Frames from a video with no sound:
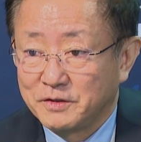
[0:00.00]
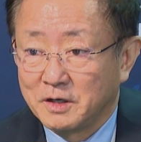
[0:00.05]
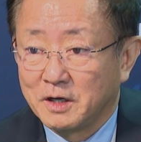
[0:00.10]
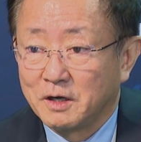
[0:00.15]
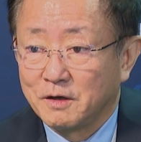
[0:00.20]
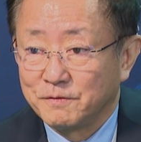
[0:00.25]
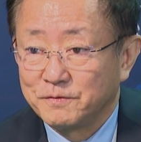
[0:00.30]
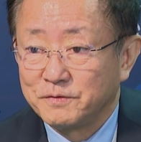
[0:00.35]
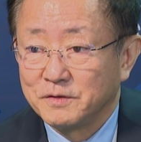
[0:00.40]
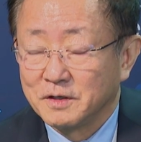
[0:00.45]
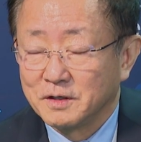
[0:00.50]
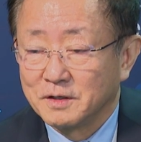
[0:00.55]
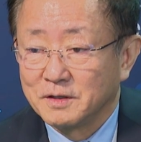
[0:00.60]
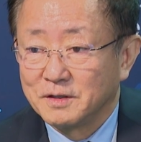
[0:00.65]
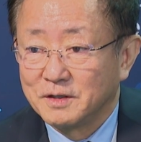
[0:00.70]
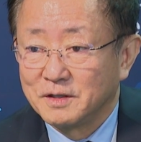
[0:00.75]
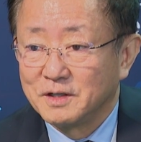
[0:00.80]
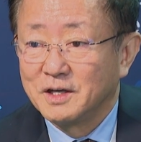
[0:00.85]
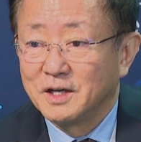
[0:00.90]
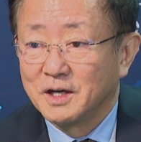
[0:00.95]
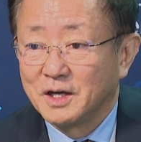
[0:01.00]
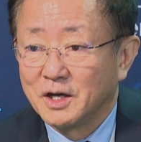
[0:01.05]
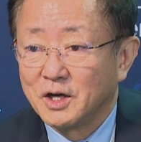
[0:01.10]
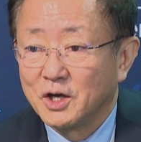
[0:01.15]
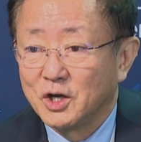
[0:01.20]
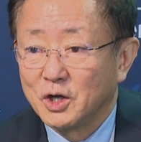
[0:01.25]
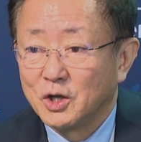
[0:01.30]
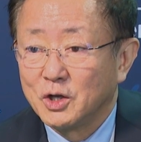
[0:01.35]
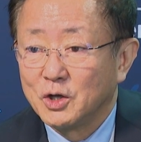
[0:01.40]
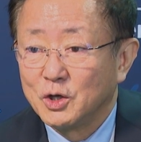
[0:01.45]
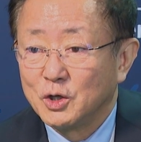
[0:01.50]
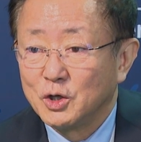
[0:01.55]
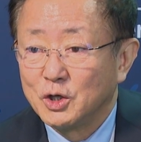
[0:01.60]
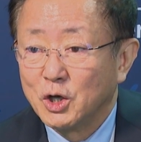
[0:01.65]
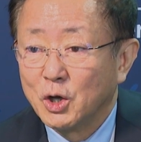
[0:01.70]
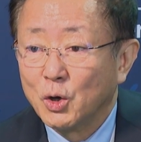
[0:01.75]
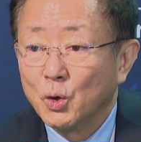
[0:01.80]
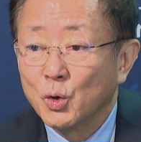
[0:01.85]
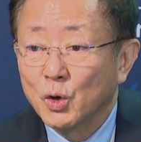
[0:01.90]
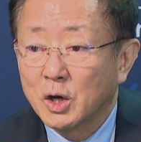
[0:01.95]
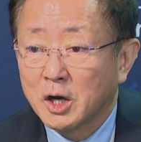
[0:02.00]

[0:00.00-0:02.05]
of low